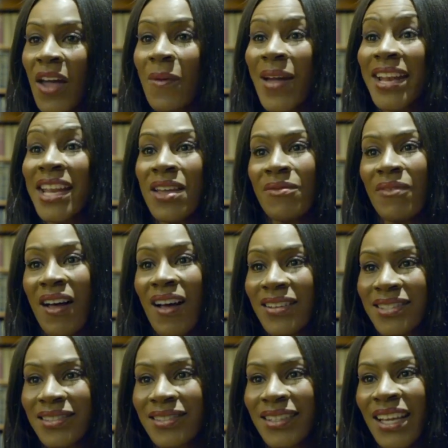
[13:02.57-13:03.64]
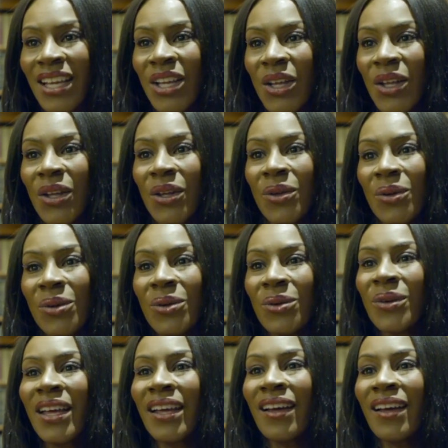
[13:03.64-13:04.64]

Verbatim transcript: go any of us who